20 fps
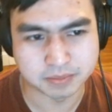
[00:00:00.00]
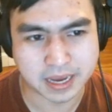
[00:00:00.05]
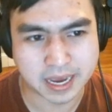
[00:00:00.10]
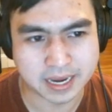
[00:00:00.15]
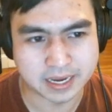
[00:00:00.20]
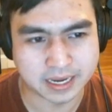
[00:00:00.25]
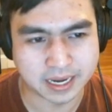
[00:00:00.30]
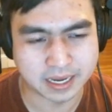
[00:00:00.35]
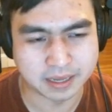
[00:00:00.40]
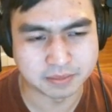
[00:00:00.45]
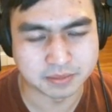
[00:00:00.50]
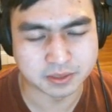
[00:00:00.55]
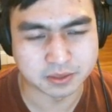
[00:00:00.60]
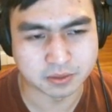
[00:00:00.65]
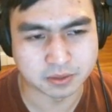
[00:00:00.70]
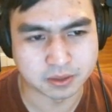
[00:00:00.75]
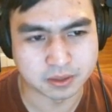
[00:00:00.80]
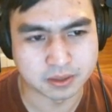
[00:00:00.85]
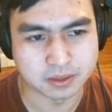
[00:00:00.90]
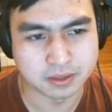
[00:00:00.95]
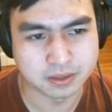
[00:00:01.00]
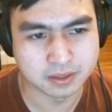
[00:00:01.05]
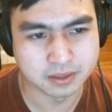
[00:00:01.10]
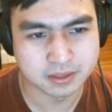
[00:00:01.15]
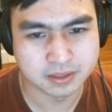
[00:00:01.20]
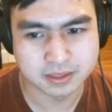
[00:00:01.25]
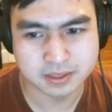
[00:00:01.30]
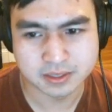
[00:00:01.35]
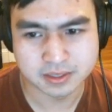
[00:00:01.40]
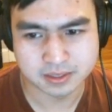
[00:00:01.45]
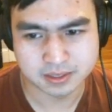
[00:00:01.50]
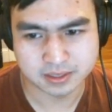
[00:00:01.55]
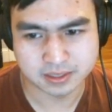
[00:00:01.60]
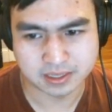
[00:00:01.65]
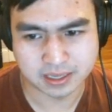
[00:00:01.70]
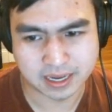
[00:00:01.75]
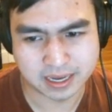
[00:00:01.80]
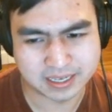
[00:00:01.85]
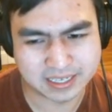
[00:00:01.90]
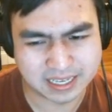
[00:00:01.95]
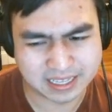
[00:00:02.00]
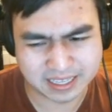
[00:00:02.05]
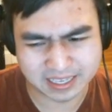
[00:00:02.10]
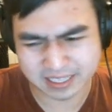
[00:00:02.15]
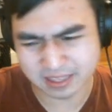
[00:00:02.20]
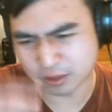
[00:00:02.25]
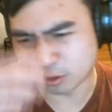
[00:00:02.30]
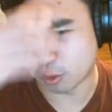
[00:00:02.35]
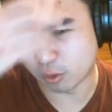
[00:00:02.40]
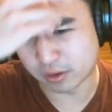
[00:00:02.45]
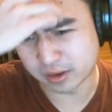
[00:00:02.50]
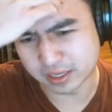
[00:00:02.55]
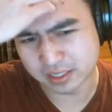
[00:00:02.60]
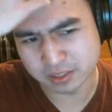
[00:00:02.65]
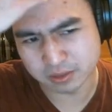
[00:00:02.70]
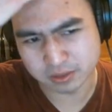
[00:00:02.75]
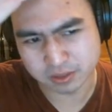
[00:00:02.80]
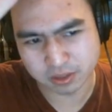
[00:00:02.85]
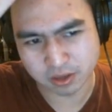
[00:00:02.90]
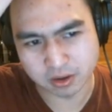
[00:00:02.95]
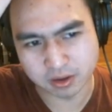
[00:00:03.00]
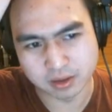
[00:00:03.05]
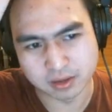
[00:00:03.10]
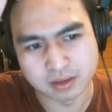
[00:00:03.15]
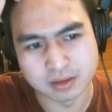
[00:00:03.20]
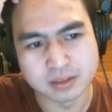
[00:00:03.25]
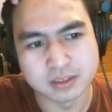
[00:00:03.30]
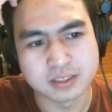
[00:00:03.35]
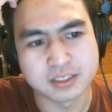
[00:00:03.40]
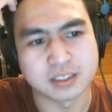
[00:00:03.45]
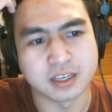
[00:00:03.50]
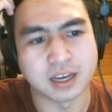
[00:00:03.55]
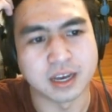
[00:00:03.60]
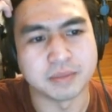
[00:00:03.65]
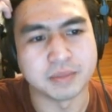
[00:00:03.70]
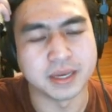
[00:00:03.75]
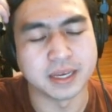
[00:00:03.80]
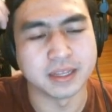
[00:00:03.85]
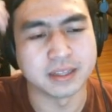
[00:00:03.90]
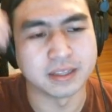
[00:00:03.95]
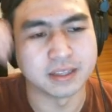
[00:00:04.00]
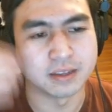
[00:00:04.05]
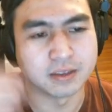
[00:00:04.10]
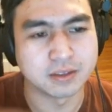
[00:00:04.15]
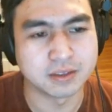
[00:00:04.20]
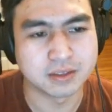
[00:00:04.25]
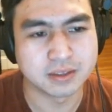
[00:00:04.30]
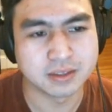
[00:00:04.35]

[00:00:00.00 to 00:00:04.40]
bad names, or I'd get the Oriental song sung at me, and